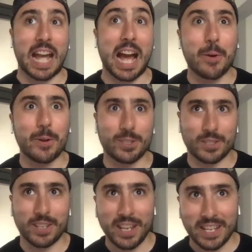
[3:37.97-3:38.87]
How
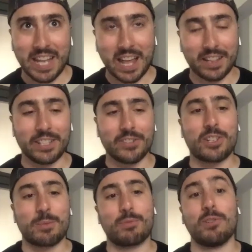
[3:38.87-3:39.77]
has that
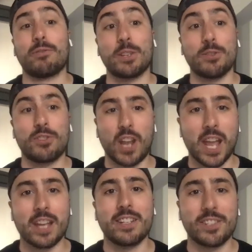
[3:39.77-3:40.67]
leadership role for you
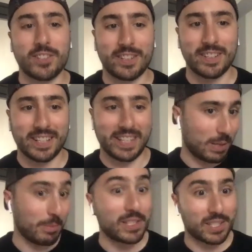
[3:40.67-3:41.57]
changed in
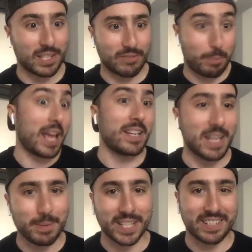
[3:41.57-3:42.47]
the midst of a
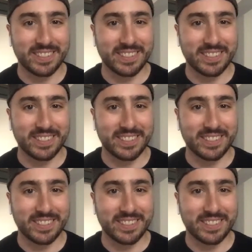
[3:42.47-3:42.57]
pandemic?